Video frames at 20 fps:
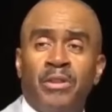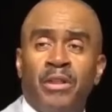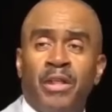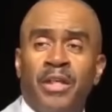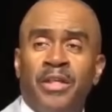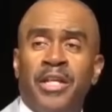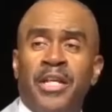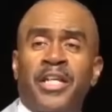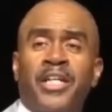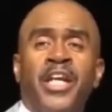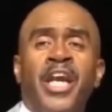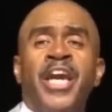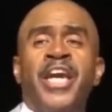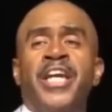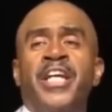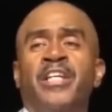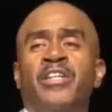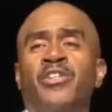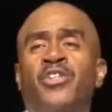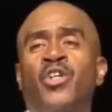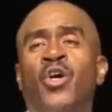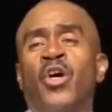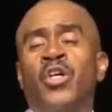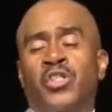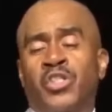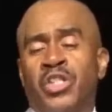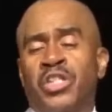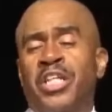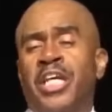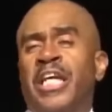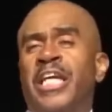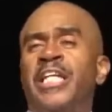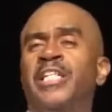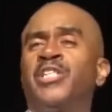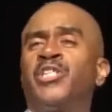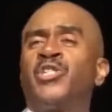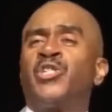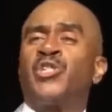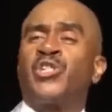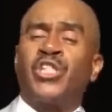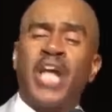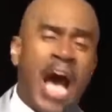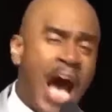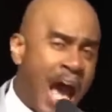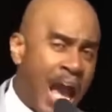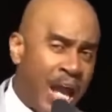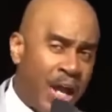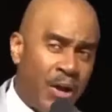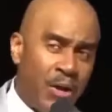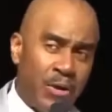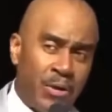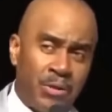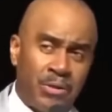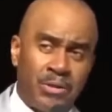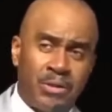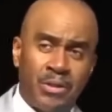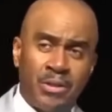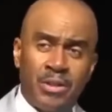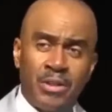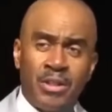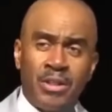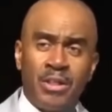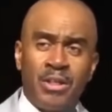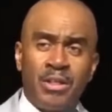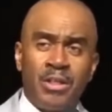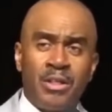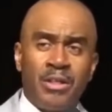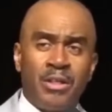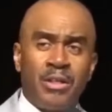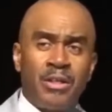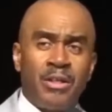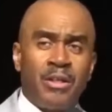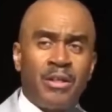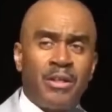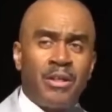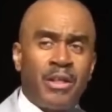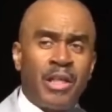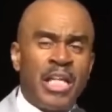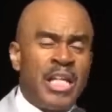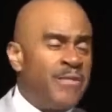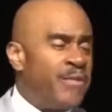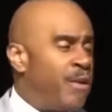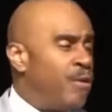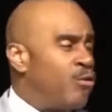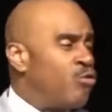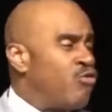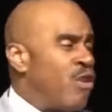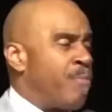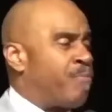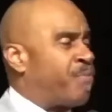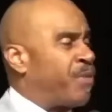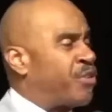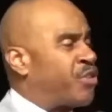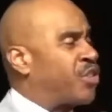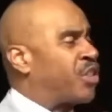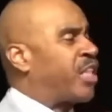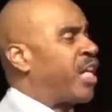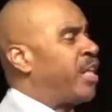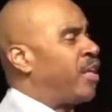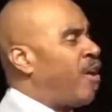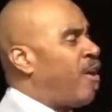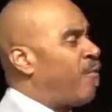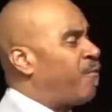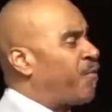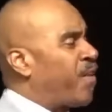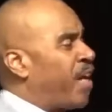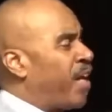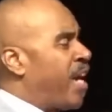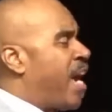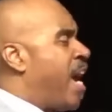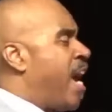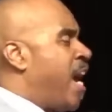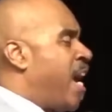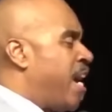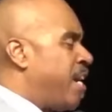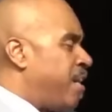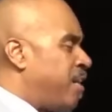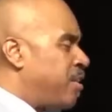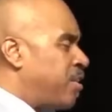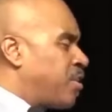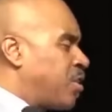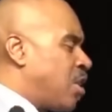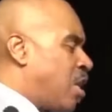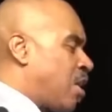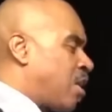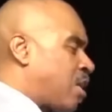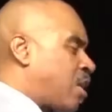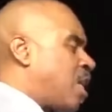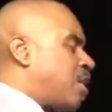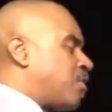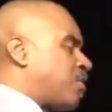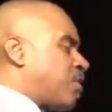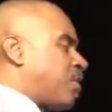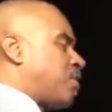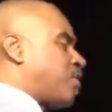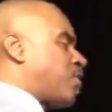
And the king tortured each child. Even ripped the skin off their head and cut the